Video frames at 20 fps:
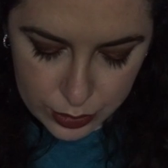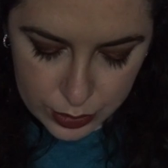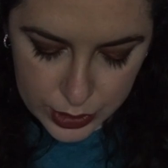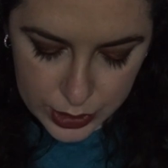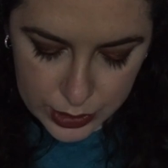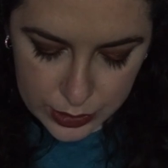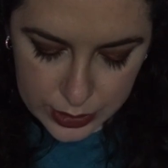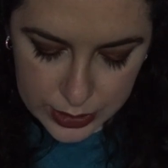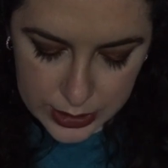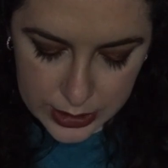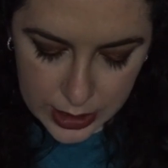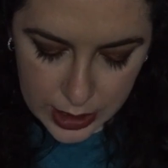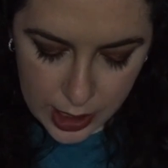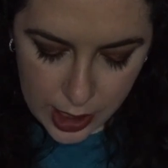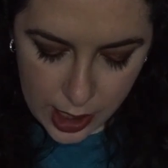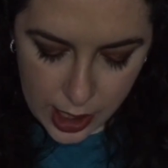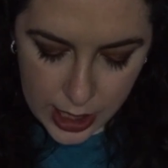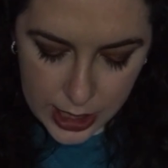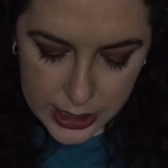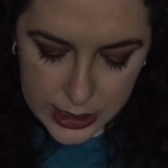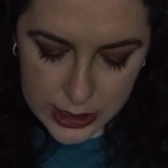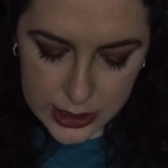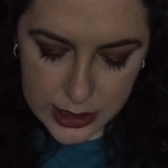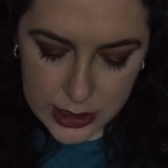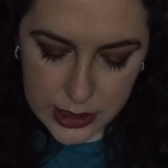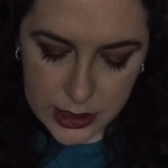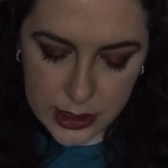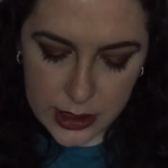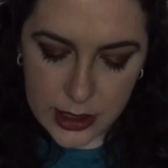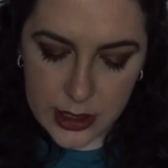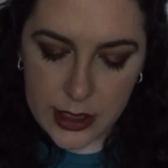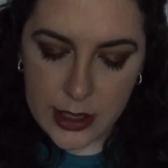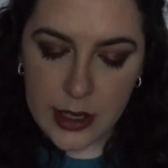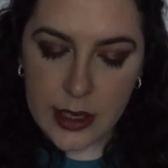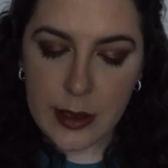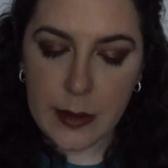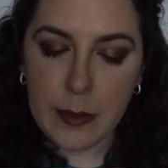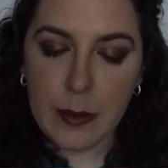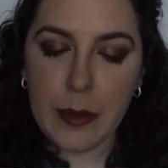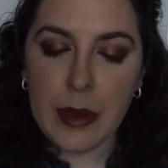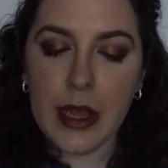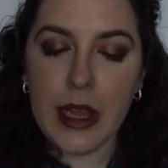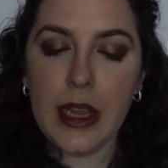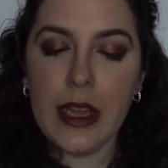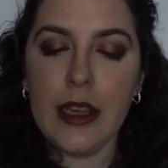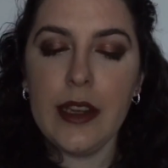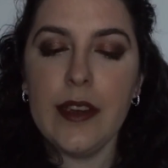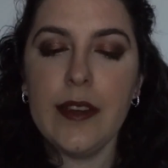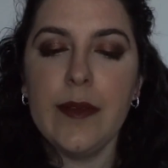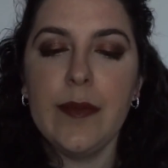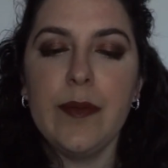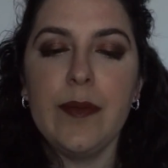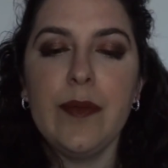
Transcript: which was a hot pink.